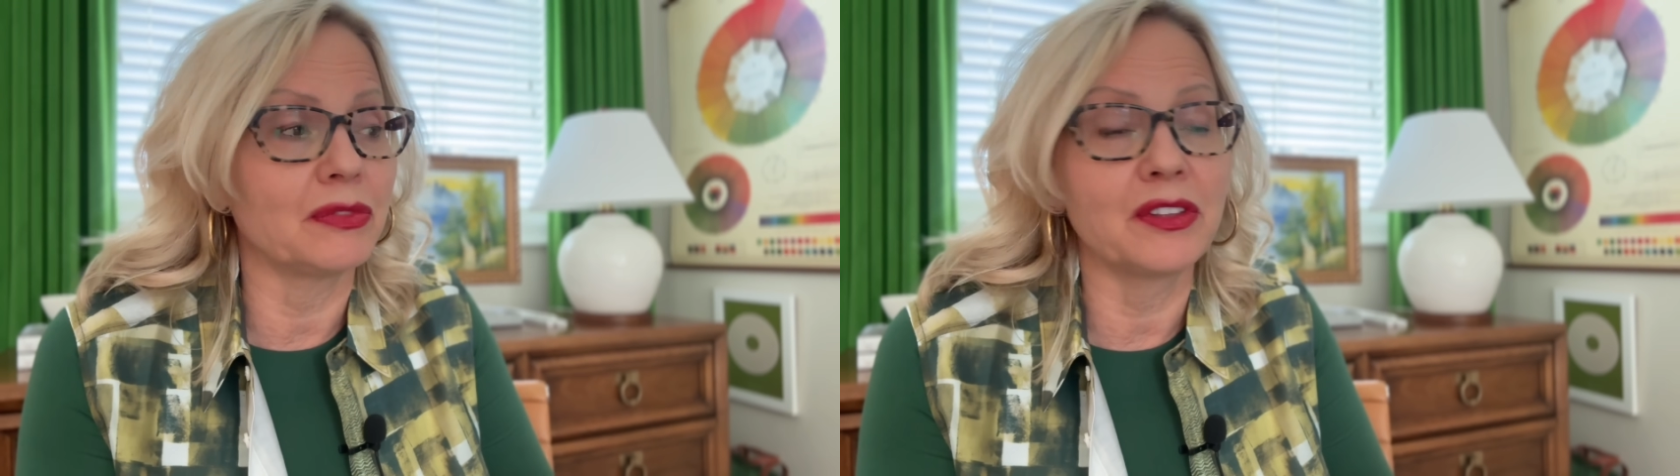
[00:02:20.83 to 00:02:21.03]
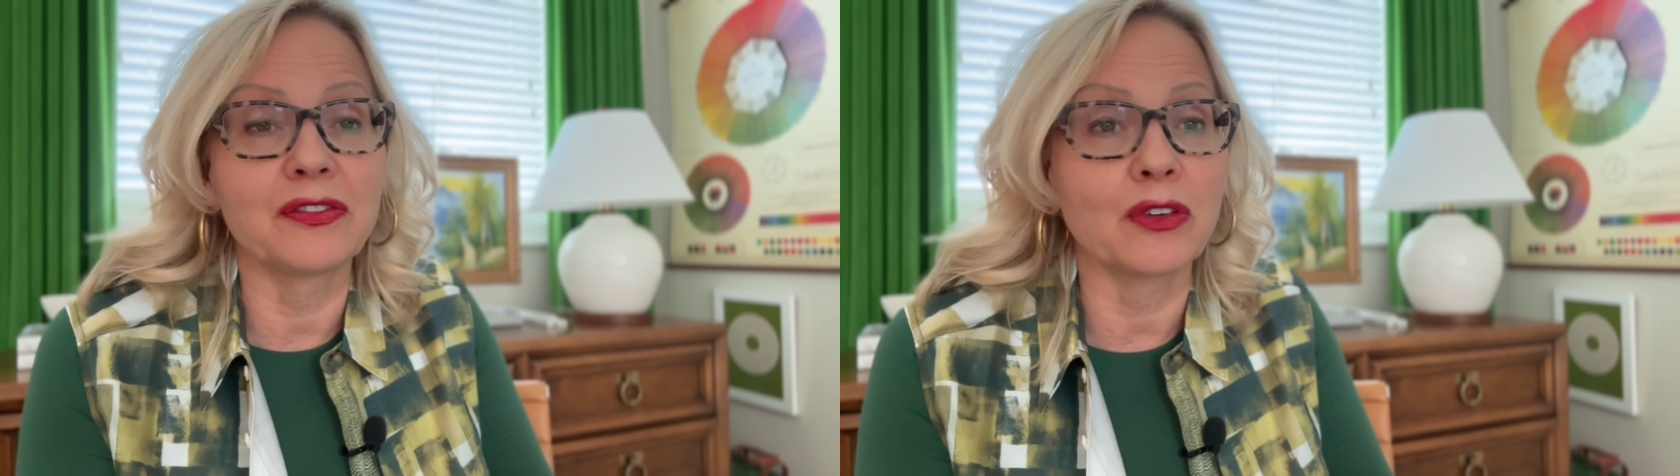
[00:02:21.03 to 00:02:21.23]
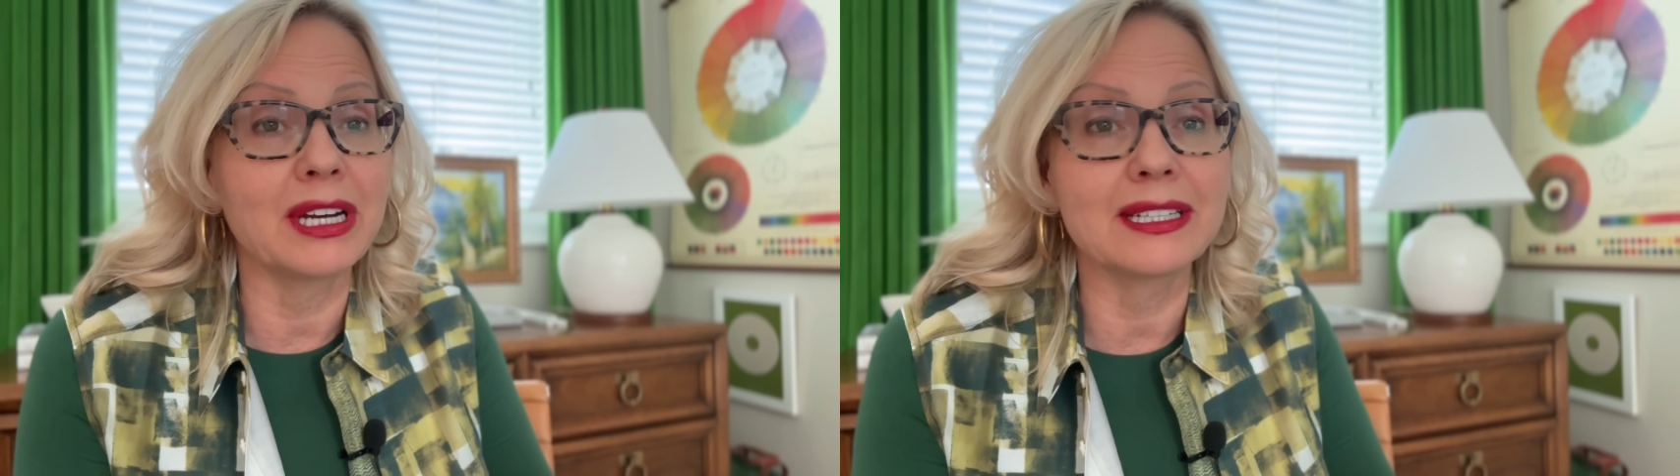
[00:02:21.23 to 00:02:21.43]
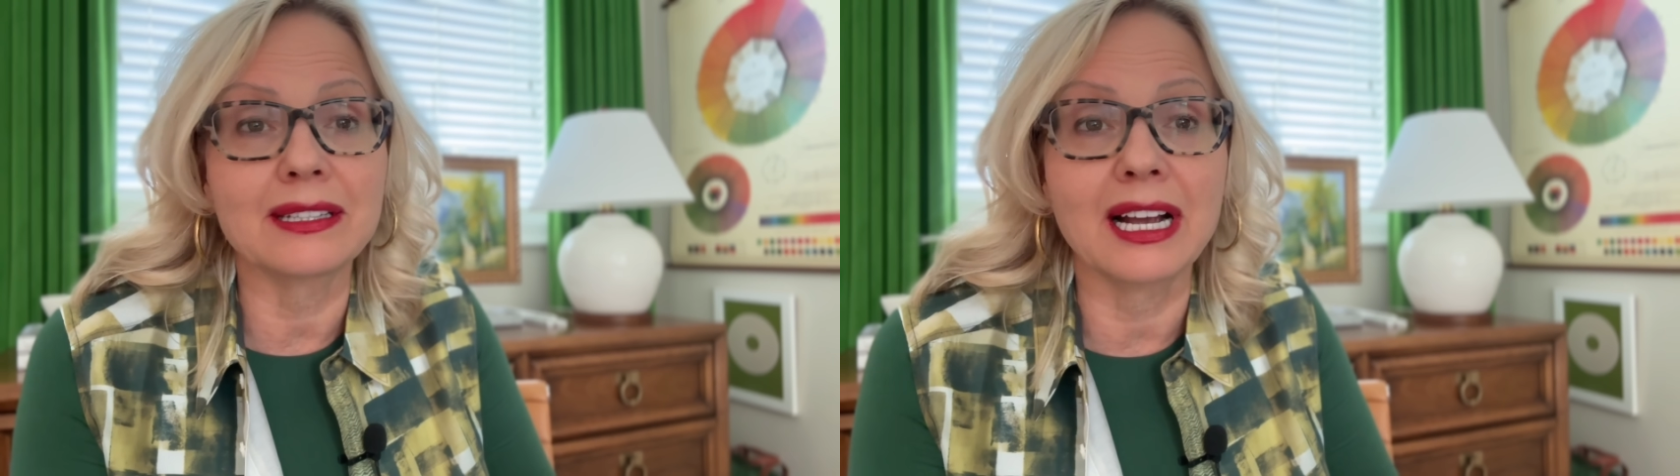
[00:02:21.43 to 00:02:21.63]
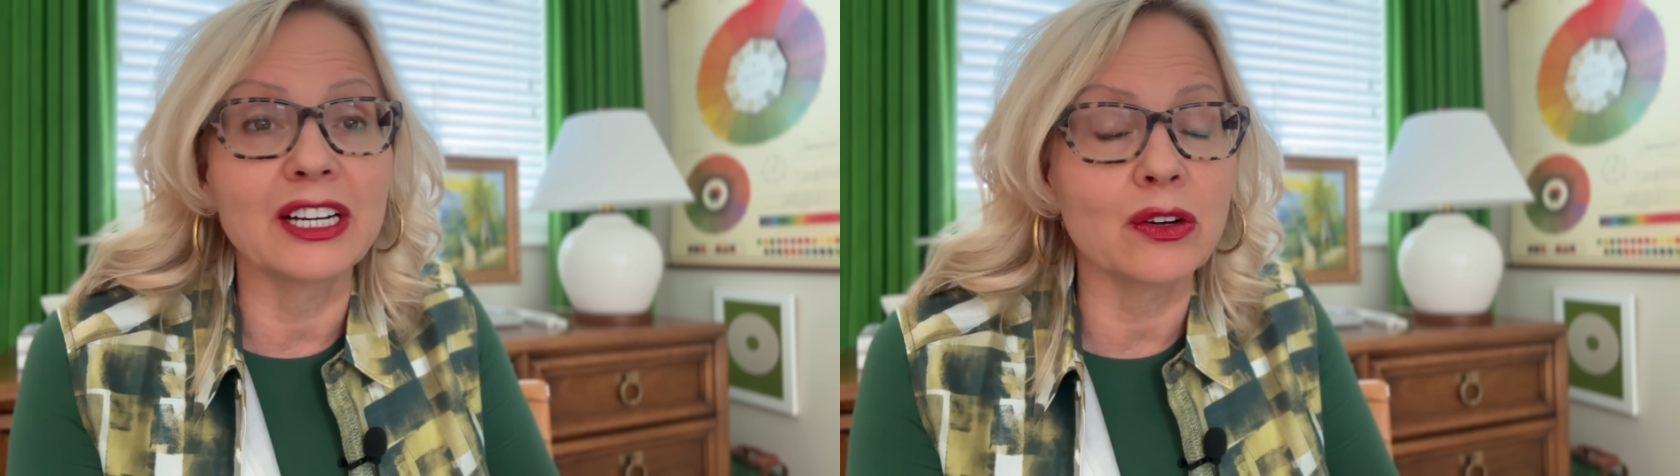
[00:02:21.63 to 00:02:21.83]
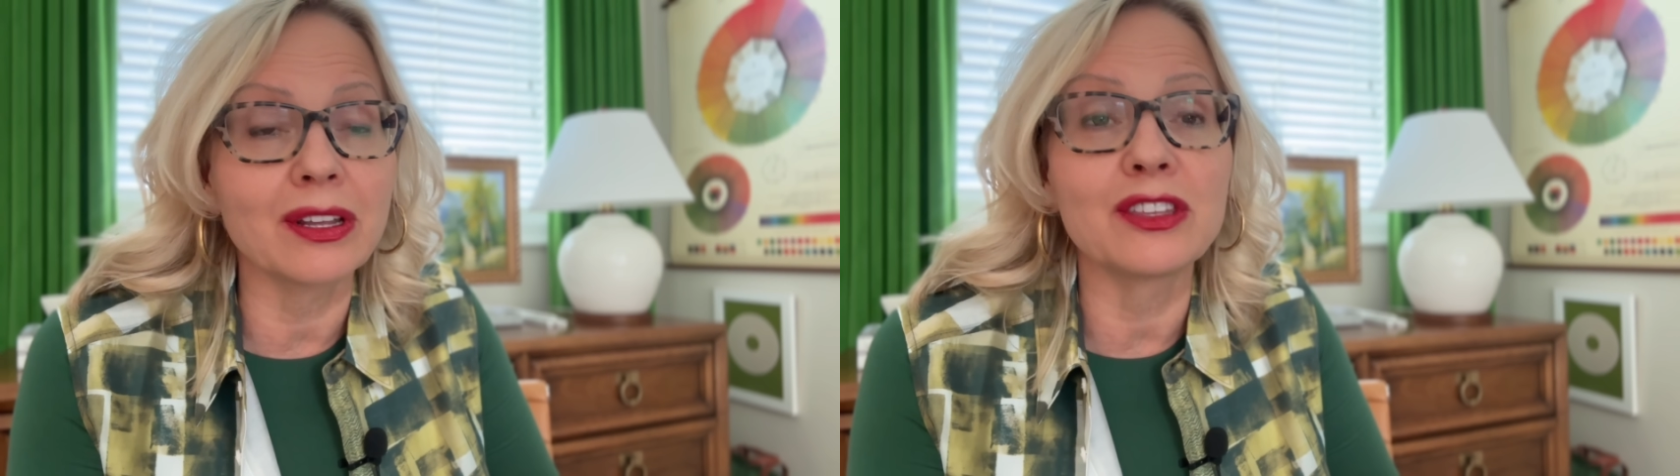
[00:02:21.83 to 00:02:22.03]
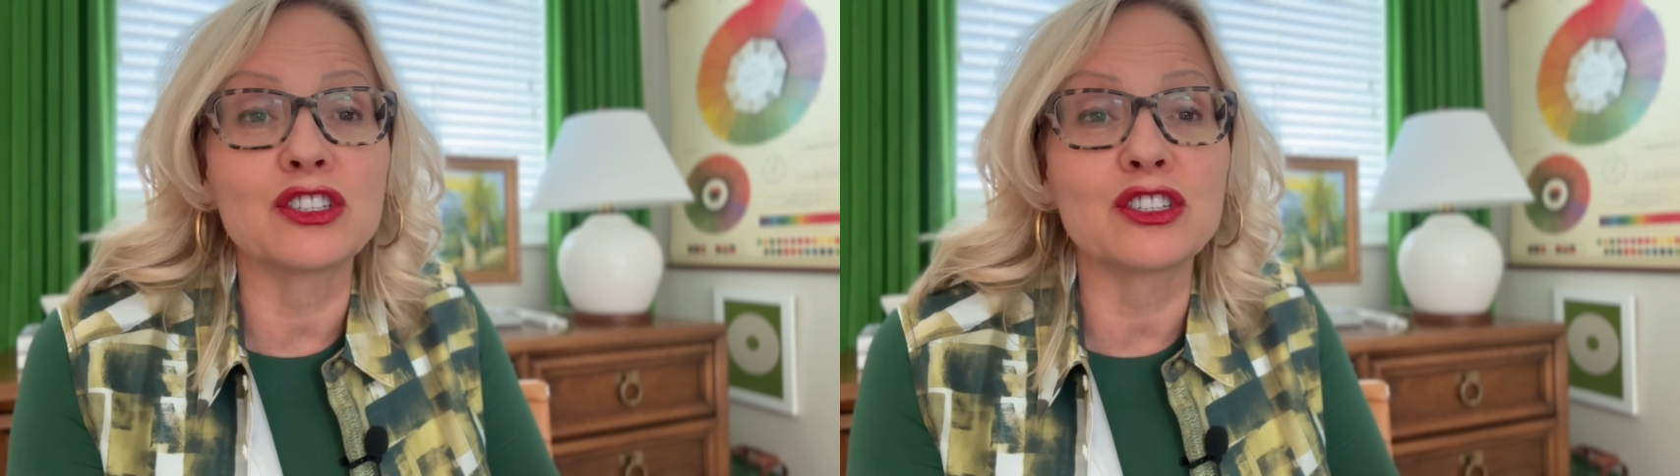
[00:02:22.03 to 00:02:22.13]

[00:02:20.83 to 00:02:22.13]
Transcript: The free designer in the